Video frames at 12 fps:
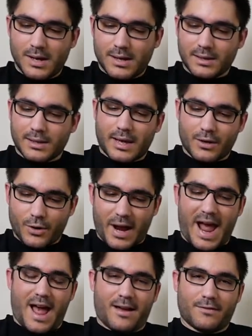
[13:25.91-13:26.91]
later
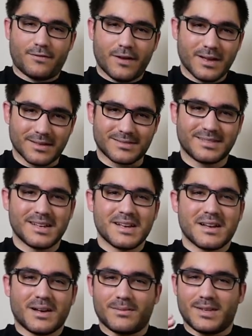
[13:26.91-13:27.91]
half
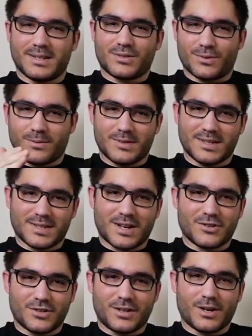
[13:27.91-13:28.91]
of this sort of
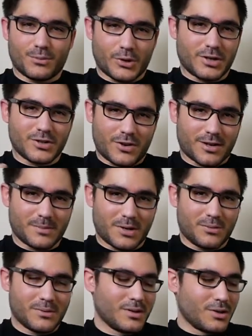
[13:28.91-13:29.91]
discussion here, where I talk
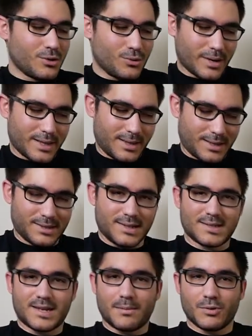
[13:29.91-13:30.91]
about who I think these
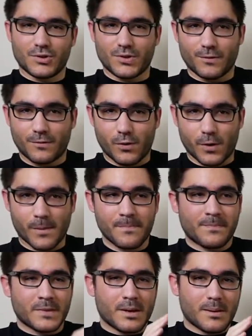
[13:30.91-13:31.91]
sabers are for.
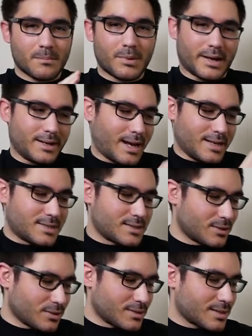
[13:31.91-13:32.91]
But I
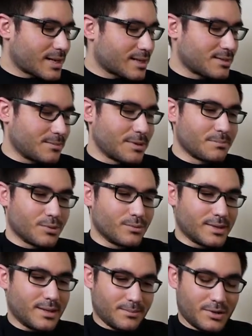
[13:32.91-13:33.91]
still did get some input
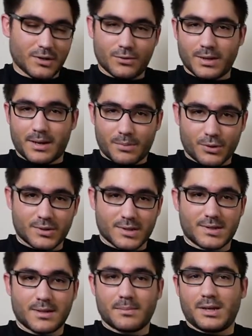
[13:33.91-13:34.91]
with him. When I purchased
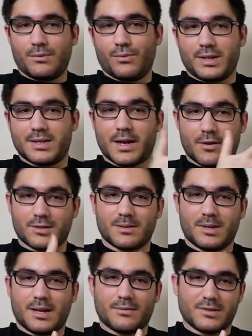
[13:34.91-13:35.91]
them, he reached out to
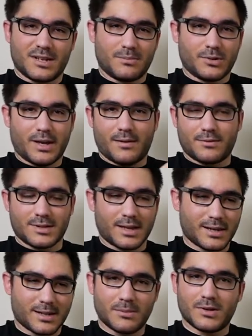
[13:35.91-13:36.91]
me. I was able to have
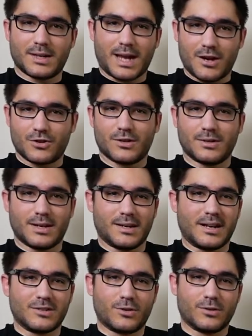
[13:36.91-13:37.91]
slight communication. I
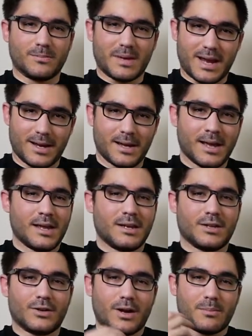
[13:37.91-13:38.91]
told him, hey,
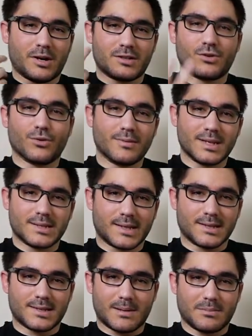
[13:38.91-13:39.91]
I bought two of these at the
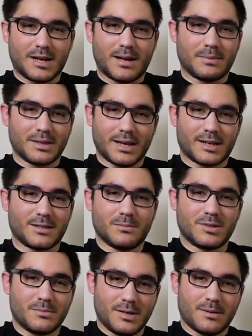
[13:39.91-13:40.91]
same time. I'd like them
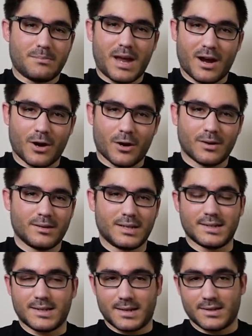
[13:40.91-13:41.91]
to be a pair. He
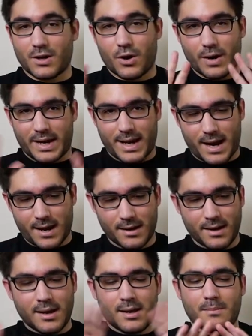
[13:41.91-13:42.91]
says, oh, I can't
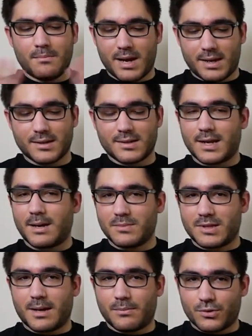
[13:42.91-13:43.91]
make the same
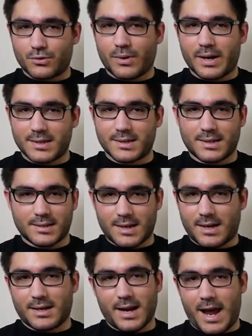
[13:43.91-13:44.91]
saber twice. It's not
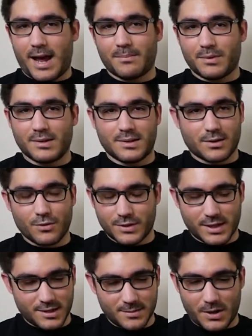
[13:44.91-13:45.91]
going to happen. It goes
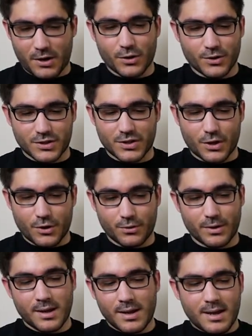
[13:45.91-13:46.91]
against my artist code.
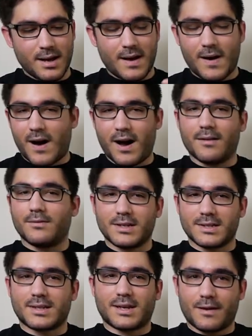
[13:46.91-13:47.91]

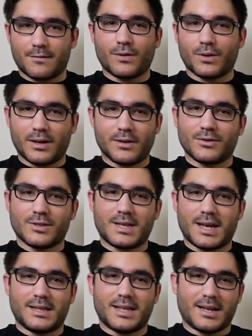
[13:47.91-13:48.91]
Obviously, I fully
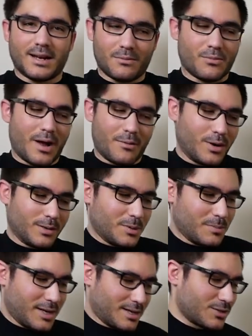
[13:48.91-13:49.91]
understand that. I want him to
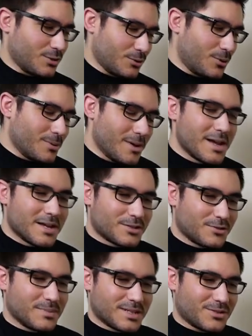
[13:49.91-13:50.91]
make two
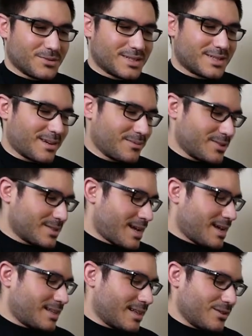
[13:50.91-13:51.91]
mystery sabers
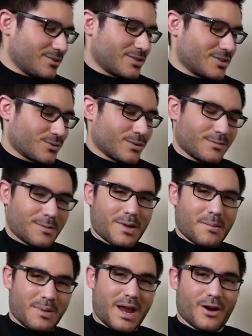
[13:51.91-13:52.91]
that are just sort of a
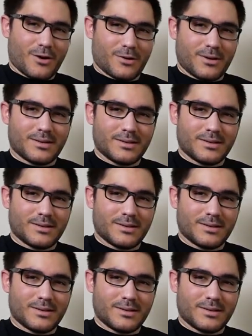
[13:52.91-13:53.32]
paired,